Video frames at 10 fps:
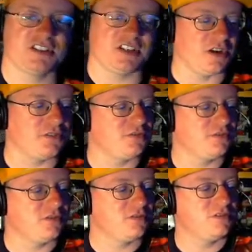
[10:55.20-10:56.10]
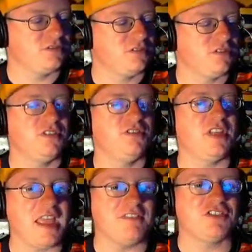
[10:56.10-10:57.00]
out.
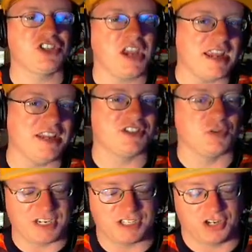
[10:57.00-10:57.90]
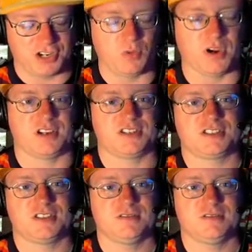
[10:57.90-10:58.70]
They have changed the way Sturdy works.